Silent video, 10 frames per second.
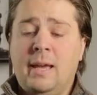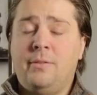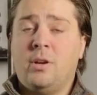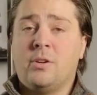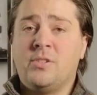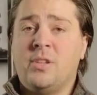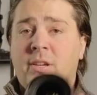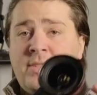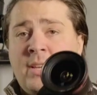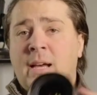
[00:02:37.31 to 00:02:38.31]
and the
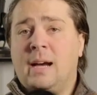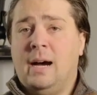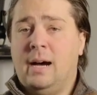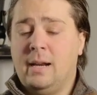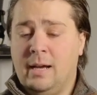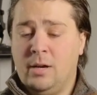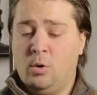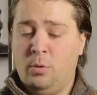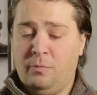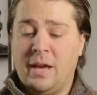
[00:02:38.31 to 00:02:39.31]
R6 on a
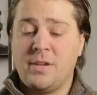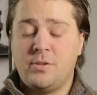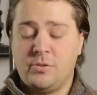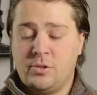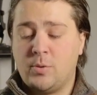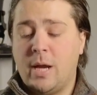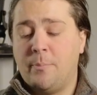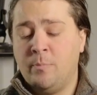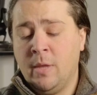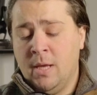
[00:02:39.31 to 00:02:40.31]
hold-fast strap.